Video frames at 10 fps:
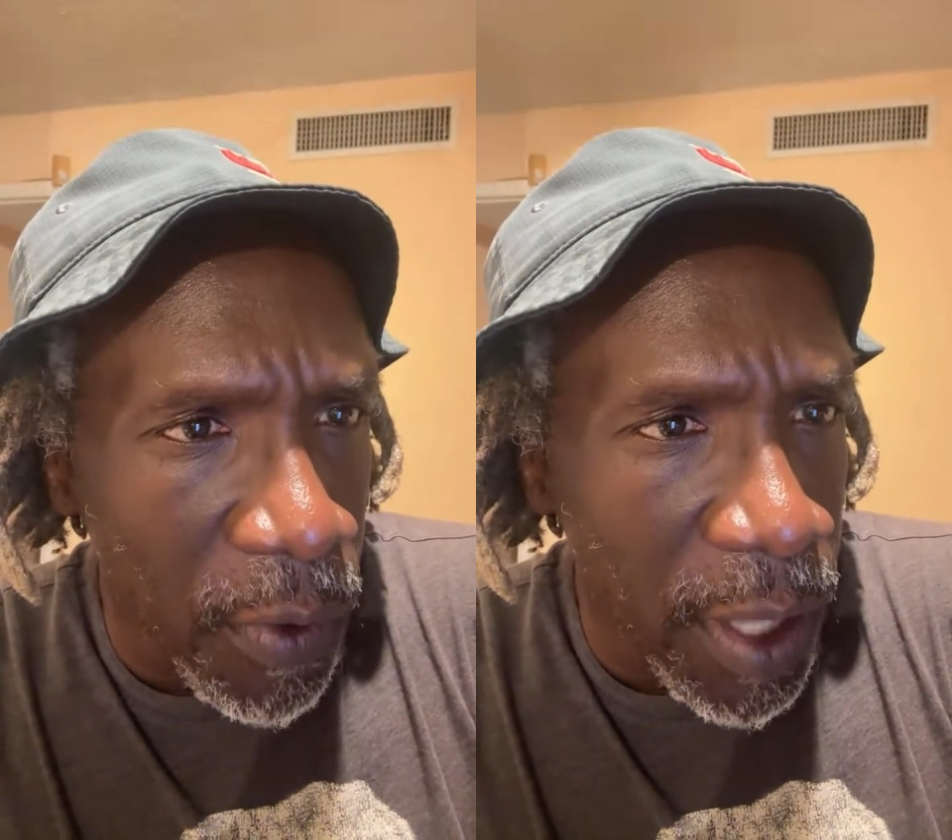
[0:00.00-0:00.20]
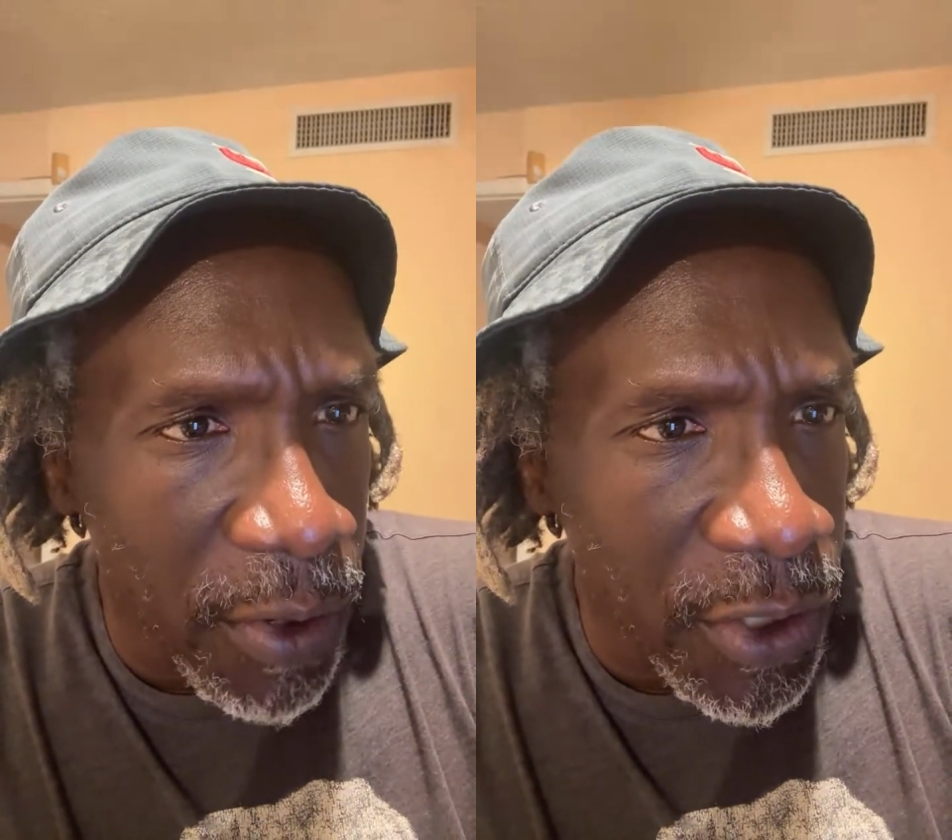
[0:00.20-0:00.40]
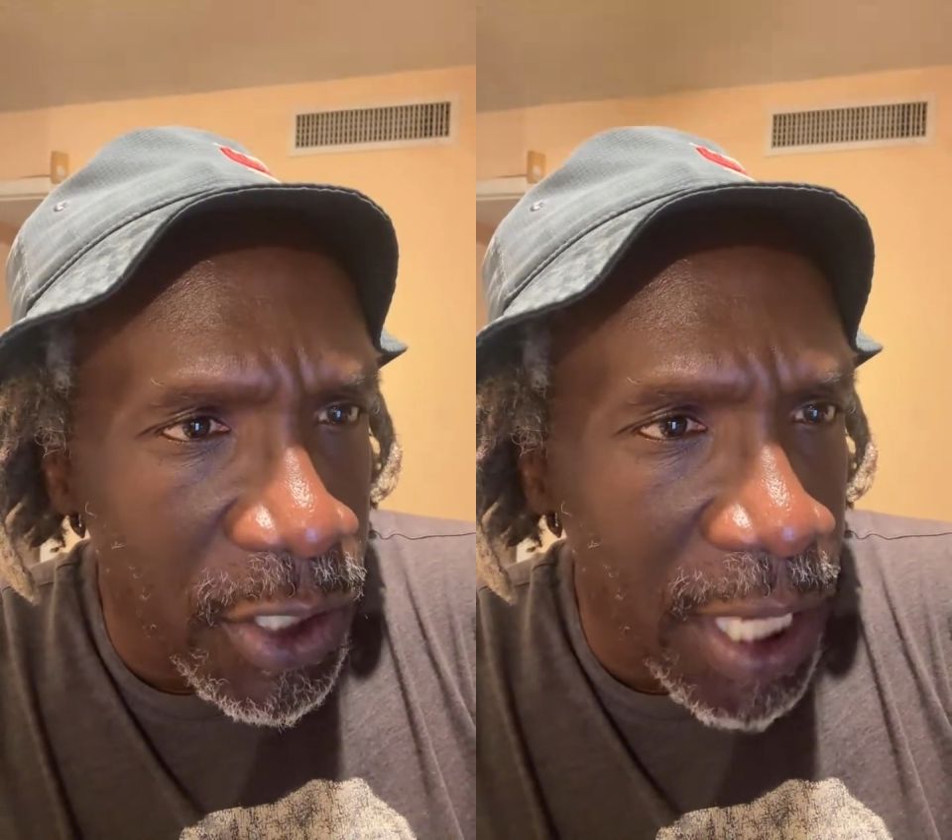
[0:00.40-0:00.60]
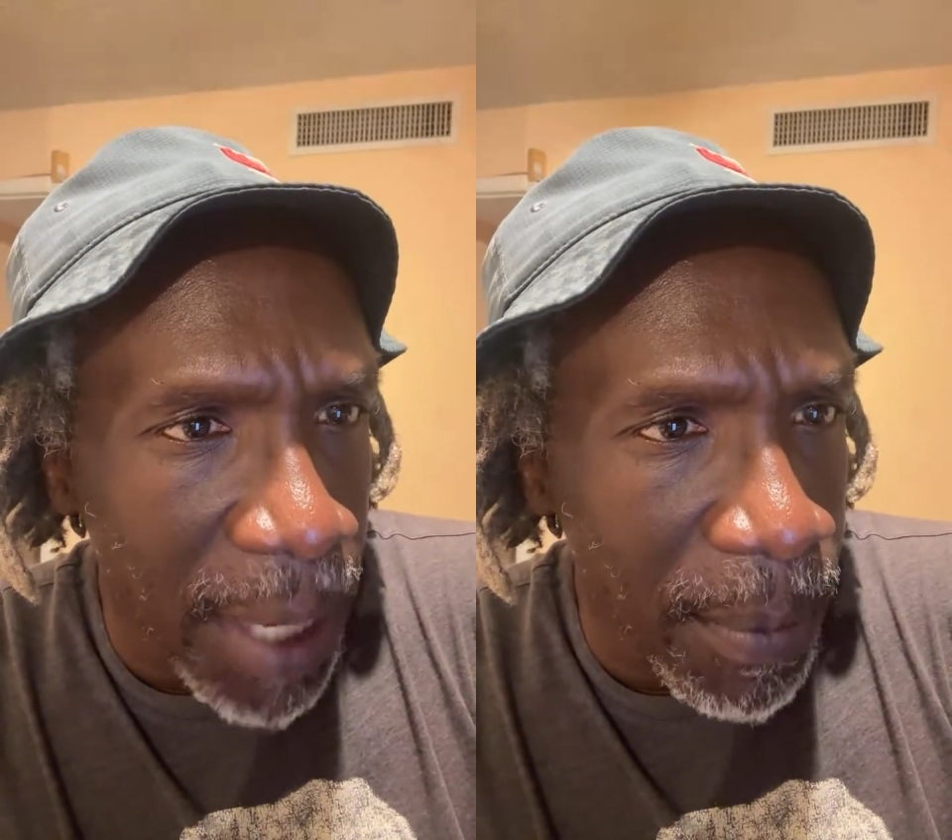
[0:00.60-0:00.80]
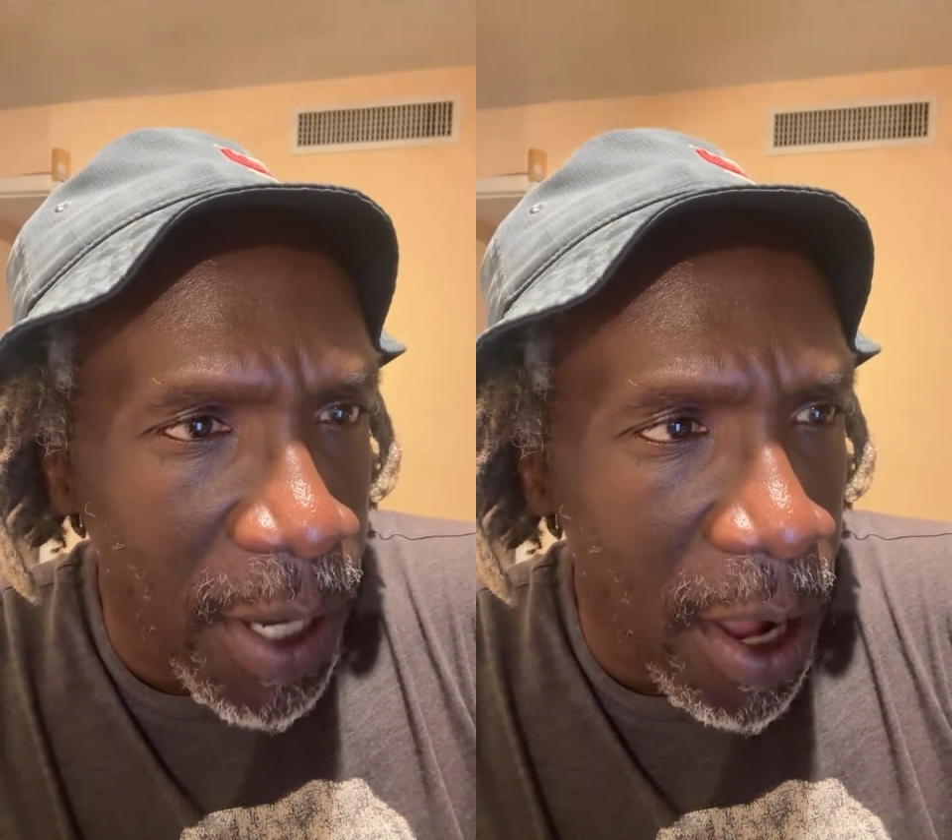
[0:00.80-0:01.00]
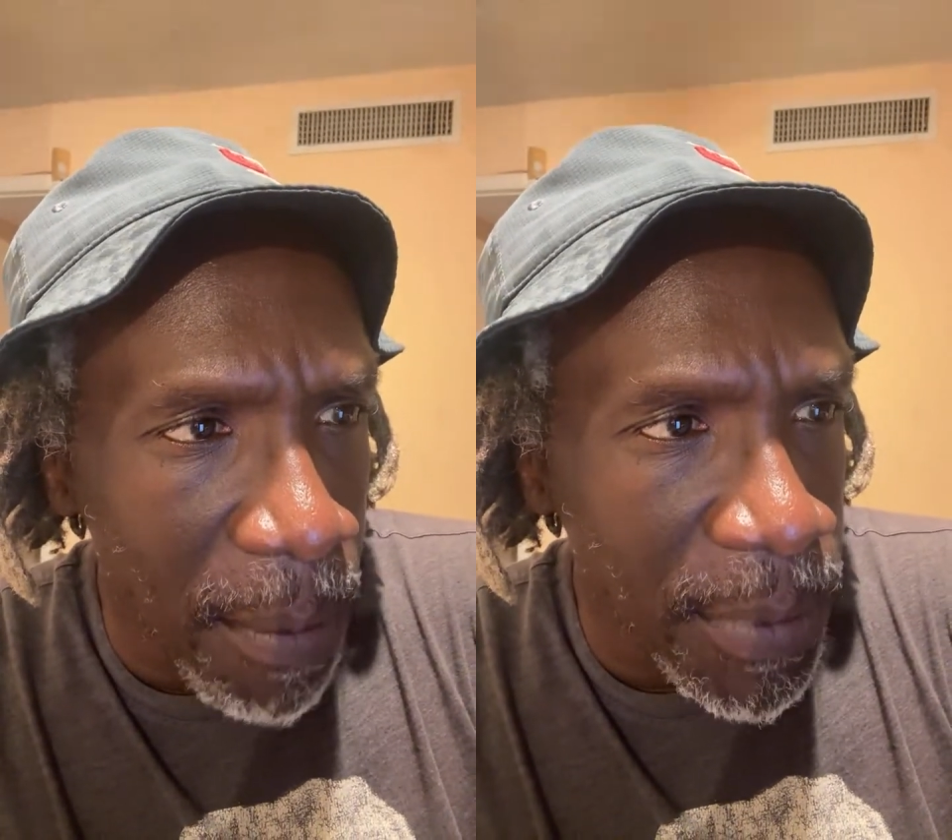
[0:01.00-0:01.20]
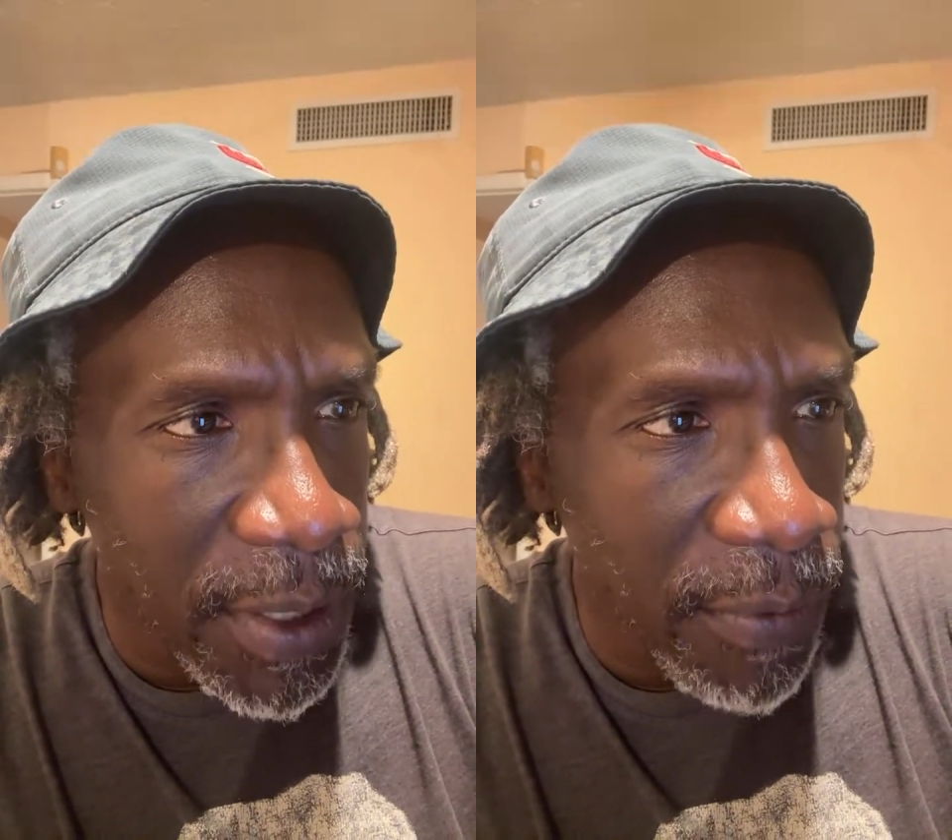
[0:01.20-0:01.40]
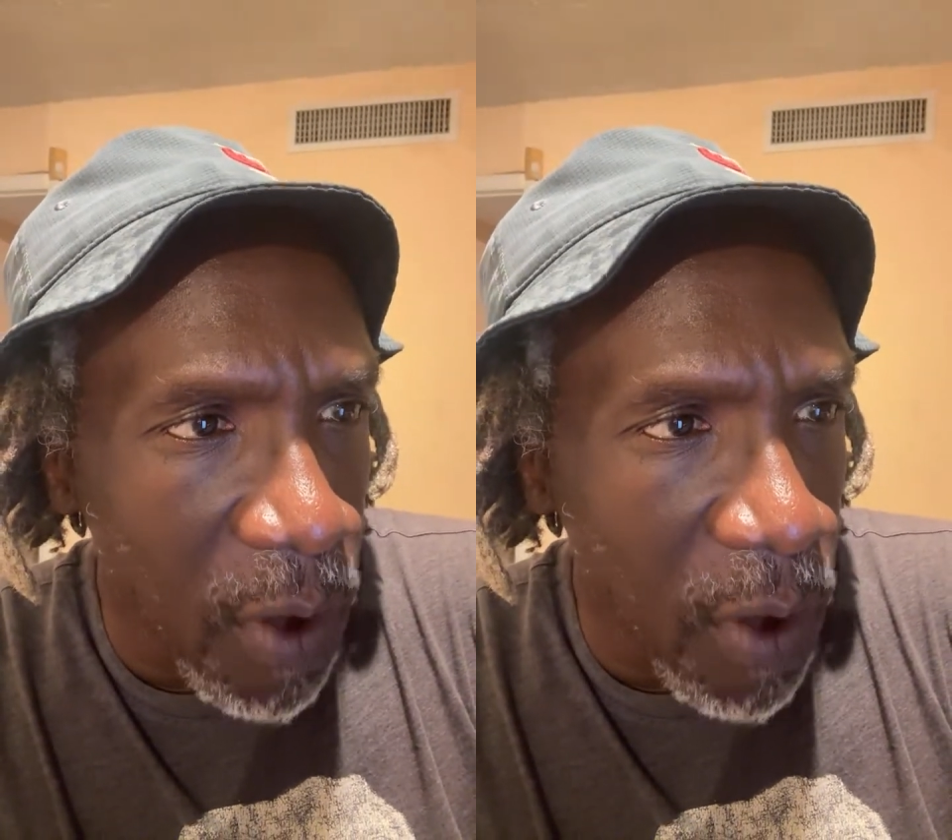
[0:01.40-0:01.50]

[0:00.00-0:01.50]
their shape comes of